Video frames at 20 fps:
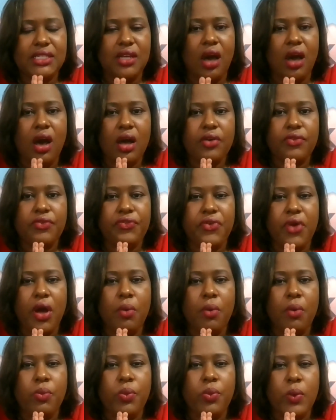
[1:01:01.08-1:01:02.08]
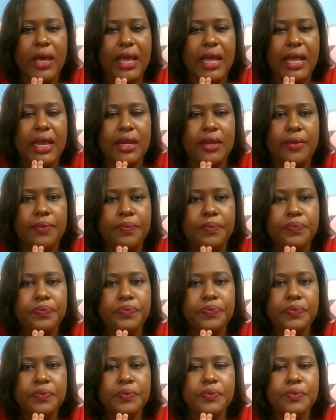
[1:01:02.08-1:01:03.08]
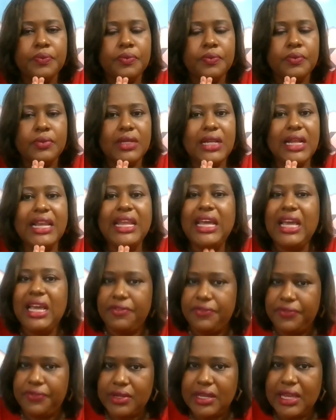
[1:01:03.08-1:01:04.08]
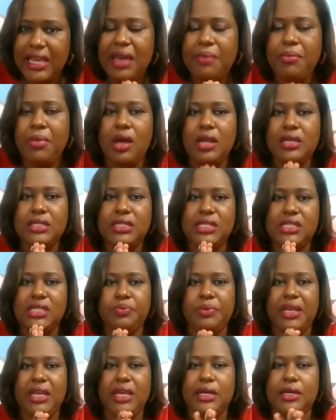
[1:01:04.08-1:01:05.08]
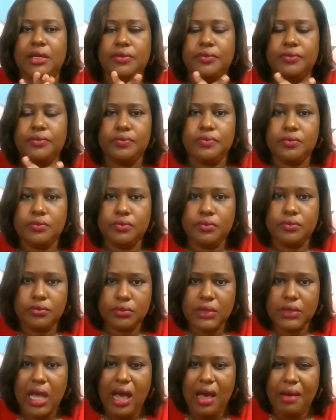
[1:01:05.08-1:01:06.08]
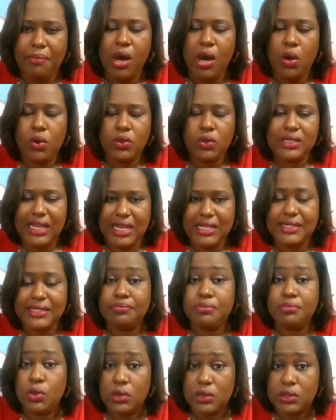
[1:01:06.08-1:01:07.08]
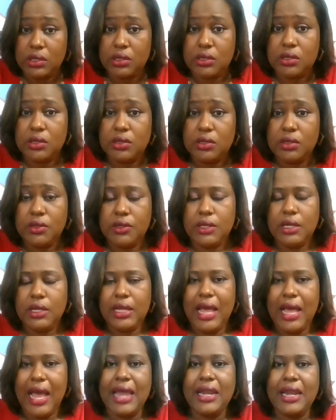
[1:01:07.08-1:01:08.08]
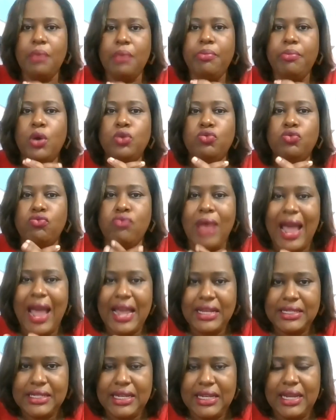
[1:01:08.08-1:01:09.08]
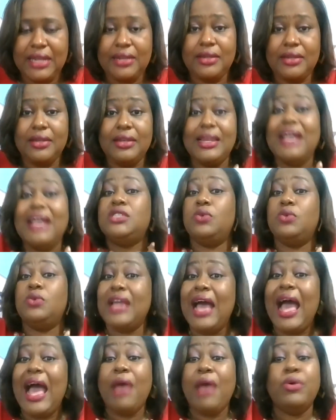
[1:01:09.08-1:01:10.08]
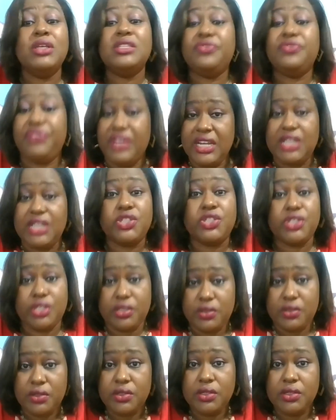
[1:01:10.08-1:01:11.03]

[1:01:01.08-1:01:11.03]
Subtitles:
Talk from when Cleve came on to speak about his book and about writing. That's when I was finished.